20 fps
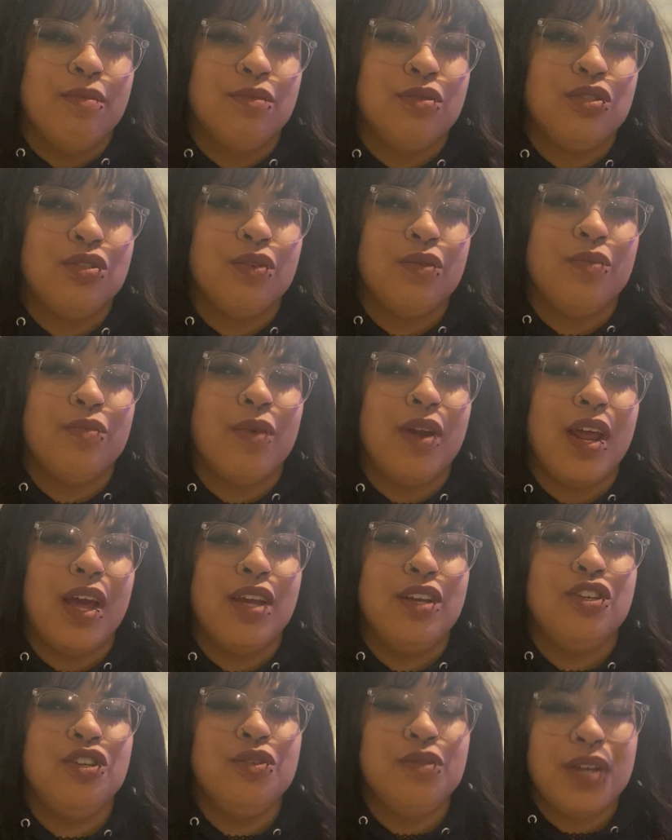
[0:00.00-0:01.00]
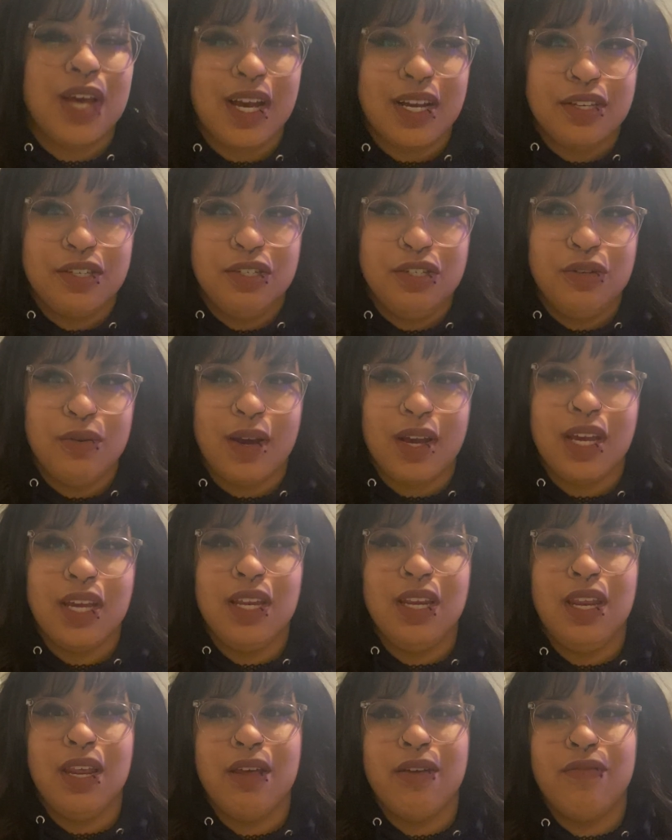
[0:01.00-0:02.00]
so when I do text you, I
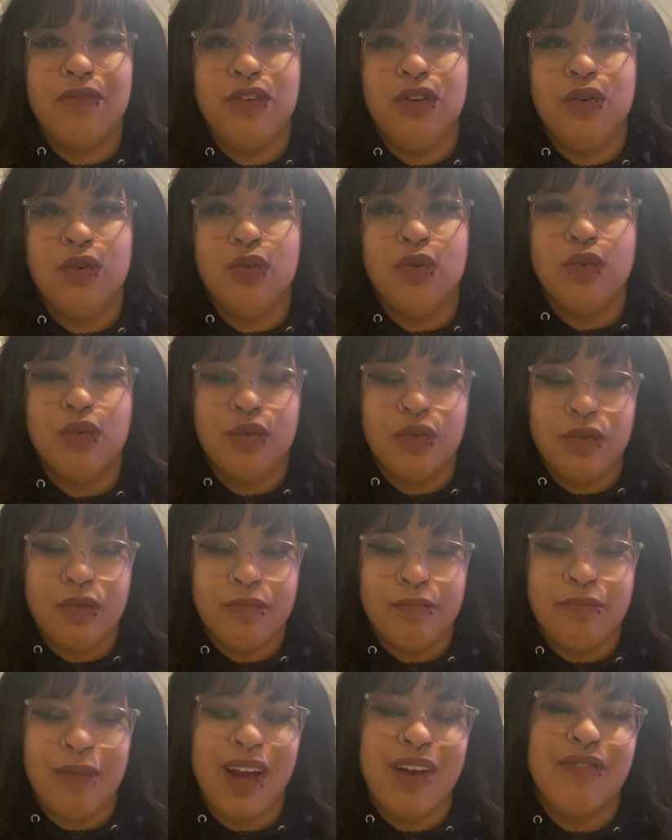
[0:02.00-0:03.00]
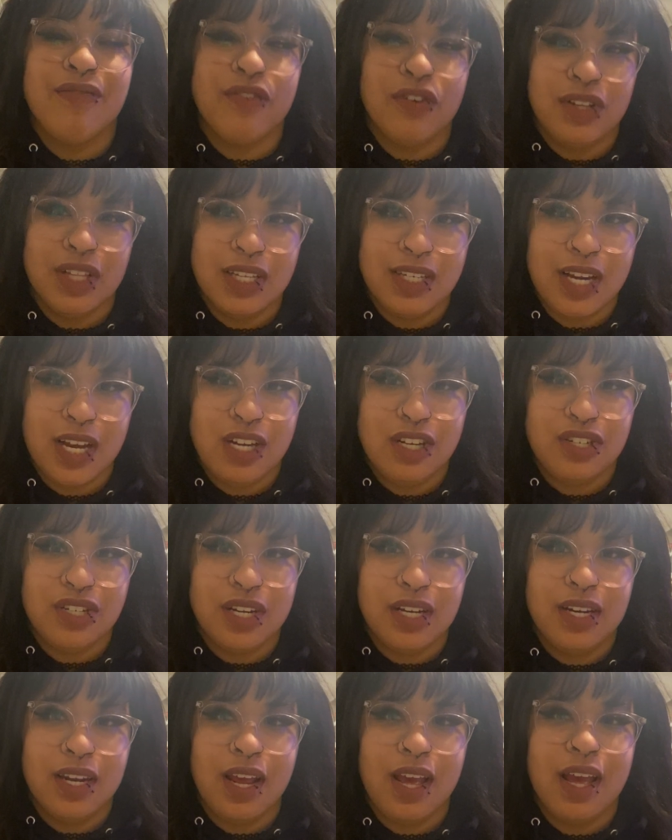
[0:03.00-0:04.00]
can give you my full
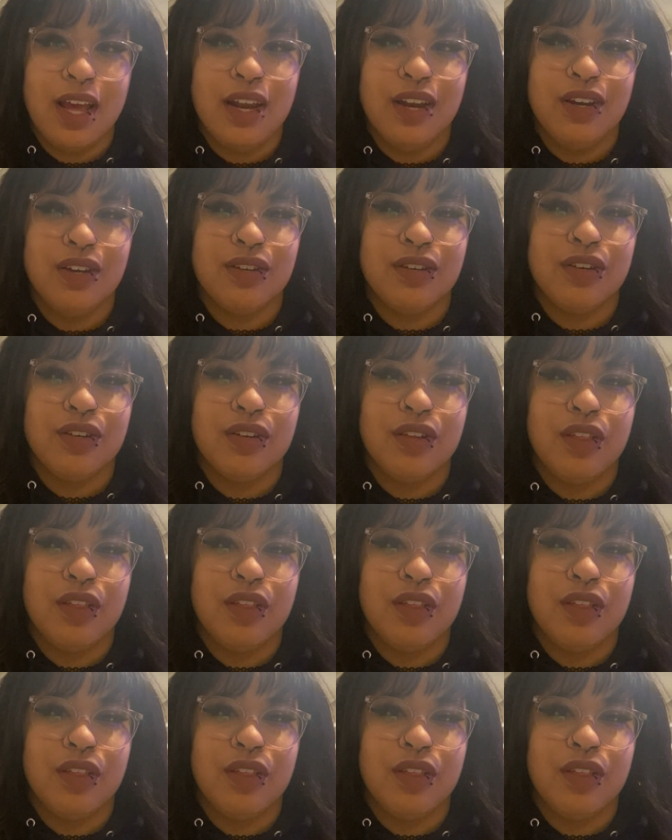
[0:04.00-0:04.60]
attention and